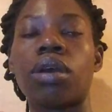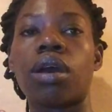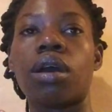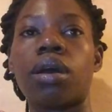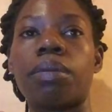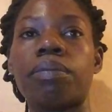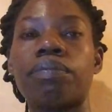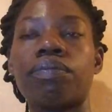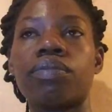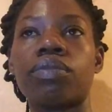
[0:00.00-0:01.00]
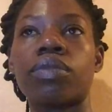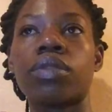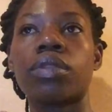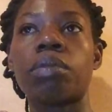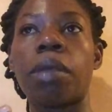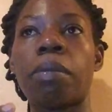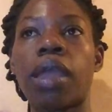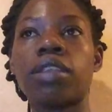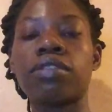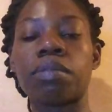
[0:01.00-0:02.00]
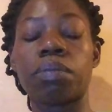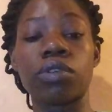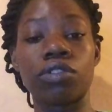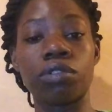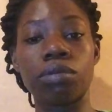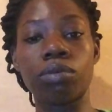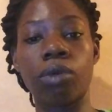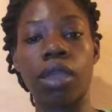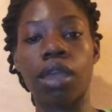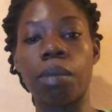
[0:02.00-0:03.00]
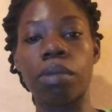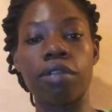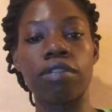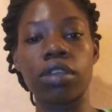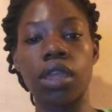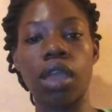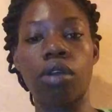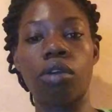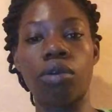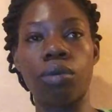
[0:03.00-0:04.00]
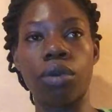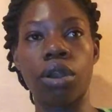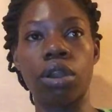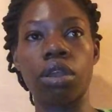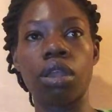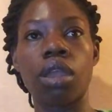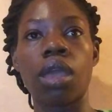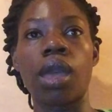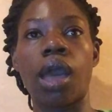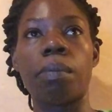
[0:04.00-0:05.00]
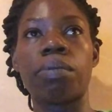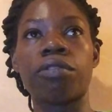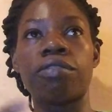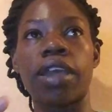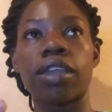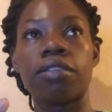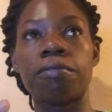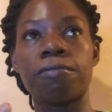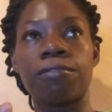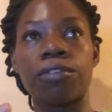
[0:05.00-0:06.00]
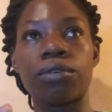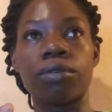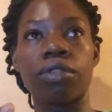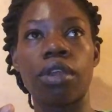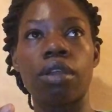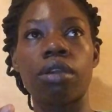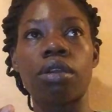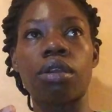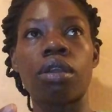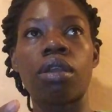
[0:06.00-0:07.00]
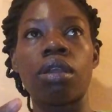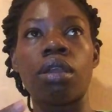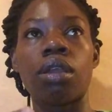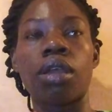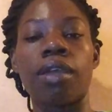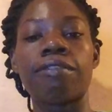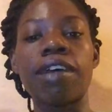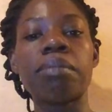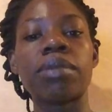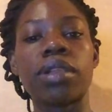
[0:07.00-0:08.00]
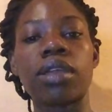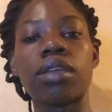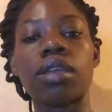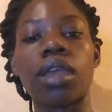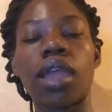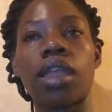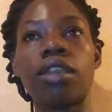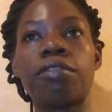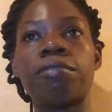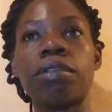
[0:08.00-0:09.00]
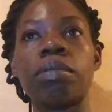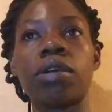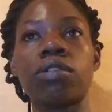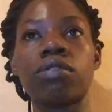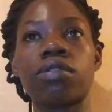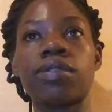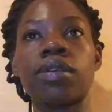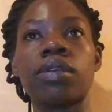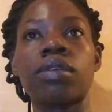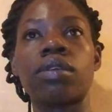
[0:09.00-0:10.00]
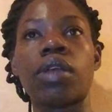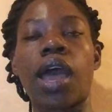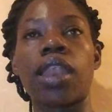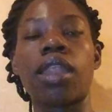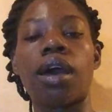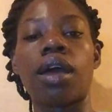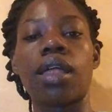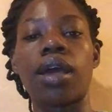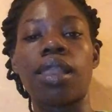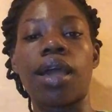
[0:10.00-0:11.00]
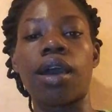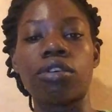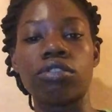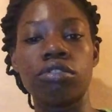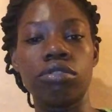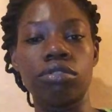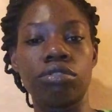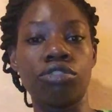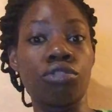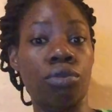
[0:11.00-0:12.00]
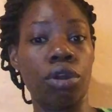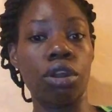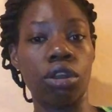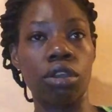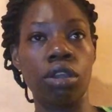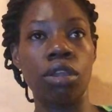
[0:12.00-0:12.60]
um, a man is supposed to wake up every day and go to work and provide for their family, and females are not allowed to work.